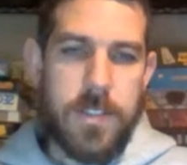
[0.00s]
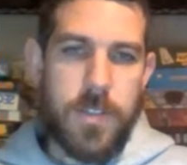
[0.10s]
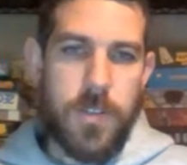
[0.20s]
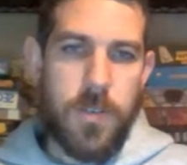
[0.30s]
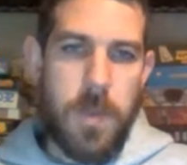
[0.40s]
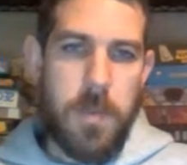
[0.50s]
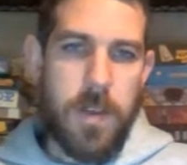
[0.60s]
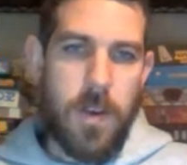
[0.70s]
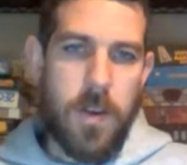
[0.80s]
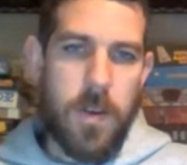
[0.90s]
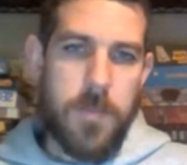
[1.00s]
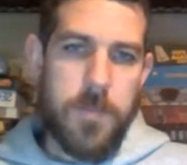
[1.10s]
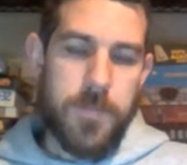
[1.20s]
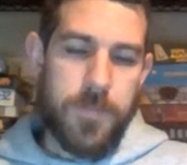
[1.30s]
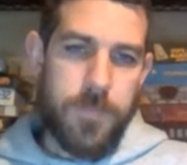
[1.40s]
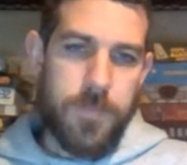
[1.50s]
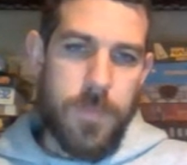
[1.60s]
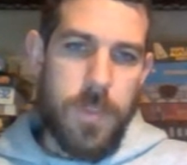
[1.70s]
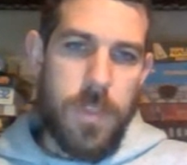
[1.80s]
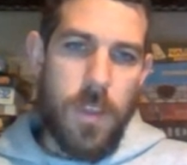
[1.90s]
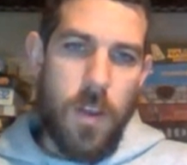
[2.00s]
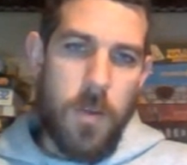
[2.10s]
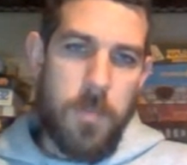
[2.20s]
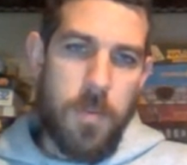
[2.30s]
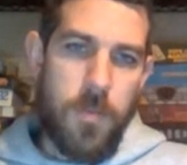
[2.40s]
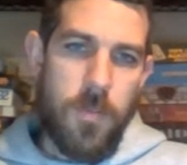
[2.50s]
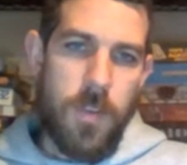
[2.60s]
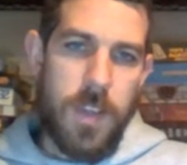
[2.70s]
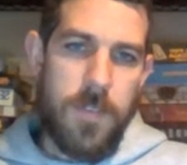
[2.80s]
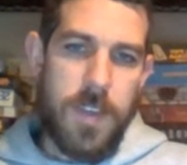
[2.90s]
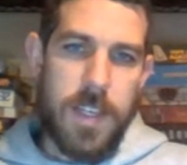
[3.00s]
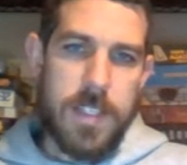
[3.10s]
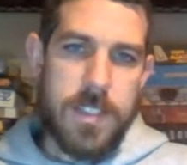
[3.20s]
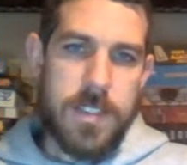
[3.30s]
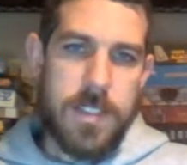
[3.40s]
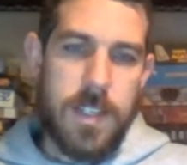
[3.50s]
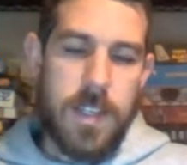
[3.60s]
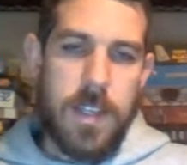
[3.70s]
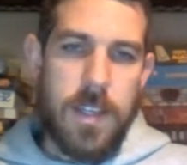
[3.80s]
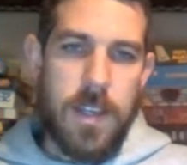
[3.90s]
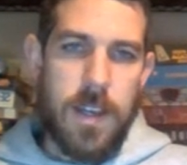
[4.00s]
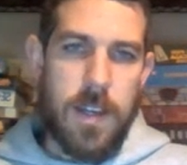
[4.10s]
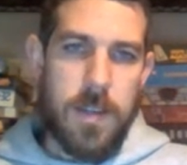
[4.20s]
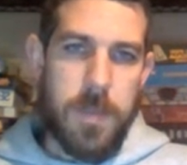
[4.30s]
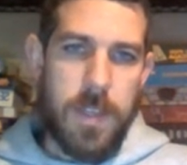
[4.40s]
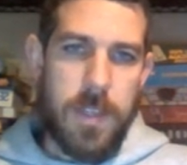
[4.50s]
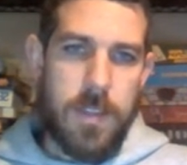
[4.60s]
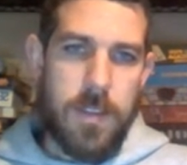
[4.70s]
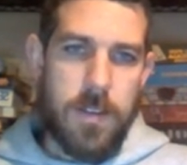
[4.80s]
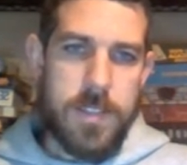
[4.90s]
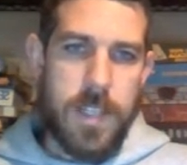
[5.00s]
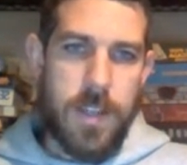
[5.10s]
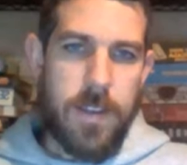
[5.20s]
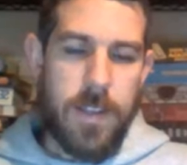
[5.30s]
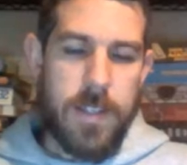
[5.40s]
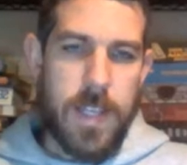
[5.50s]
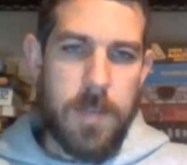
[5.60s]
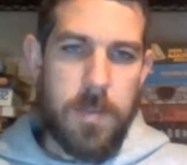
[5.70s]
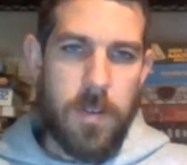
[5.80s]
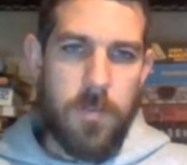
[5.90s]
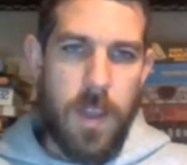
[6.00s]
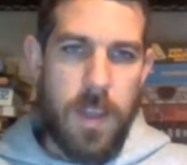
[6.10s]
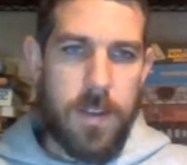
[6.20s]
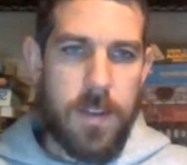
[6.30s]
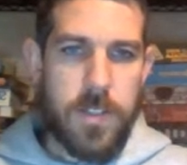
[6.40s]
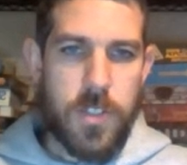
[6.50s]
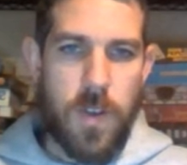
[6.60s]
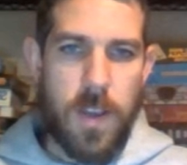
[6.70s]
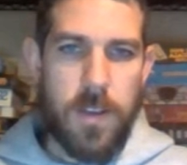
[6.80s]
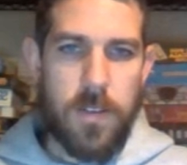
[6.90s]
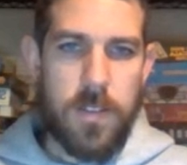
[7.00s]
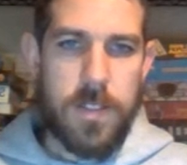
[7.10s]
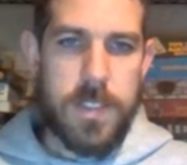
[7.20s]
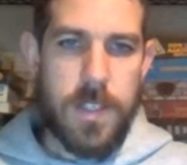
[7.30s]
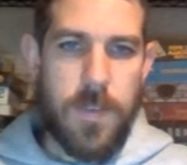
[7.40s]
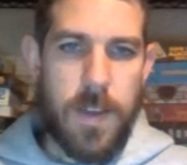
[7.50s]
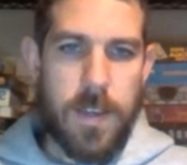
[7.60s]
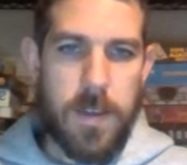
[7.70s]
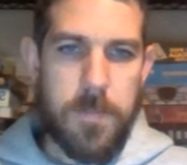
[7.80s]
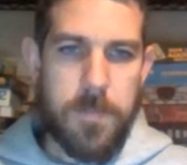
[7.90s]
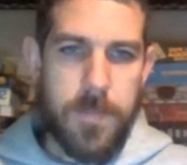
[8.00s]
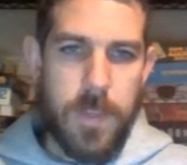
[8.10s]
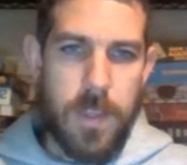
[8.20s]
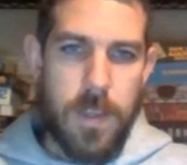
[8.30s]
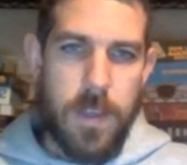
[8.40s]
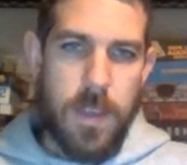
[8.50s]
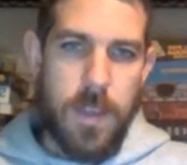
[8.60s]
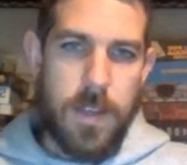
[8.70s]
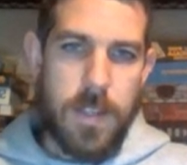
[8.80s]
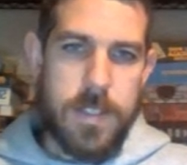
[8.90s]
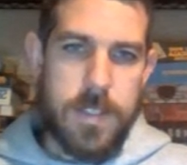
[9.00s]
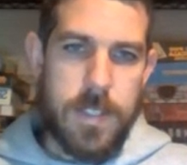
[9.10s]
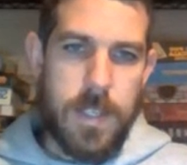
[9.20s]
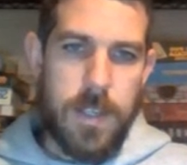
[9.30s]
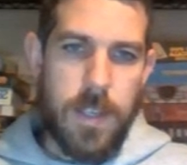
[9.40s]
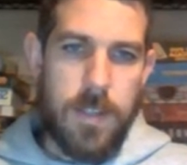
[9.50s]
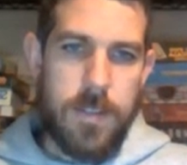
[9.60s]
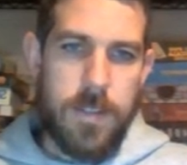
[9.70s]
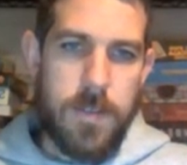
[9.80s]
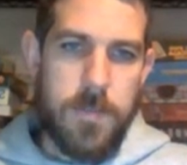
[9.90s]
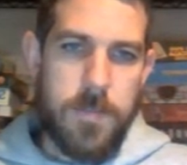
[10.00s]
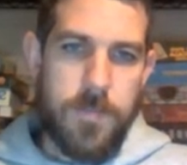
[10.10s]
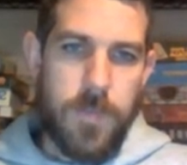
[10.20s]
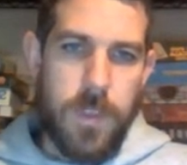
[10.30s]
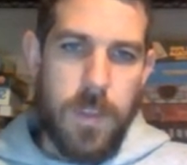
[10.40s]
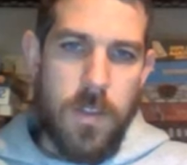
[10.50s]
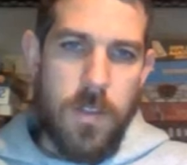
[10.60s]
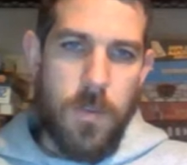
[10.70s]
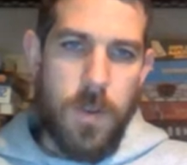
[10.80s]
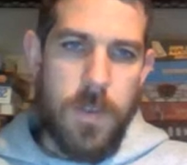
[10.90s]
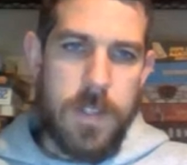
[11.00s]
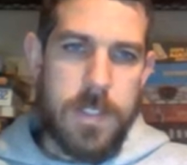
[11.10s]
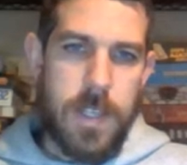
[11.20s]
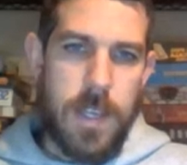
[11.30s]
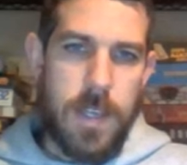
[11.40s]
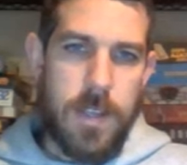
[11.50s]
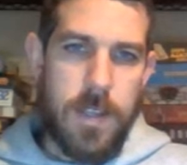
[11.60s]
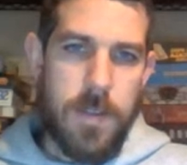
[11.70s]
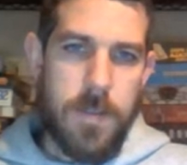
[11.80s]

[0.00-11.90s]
to maybe our previous our second example, our red triangle. Let's see if I can extend it. So what if I said,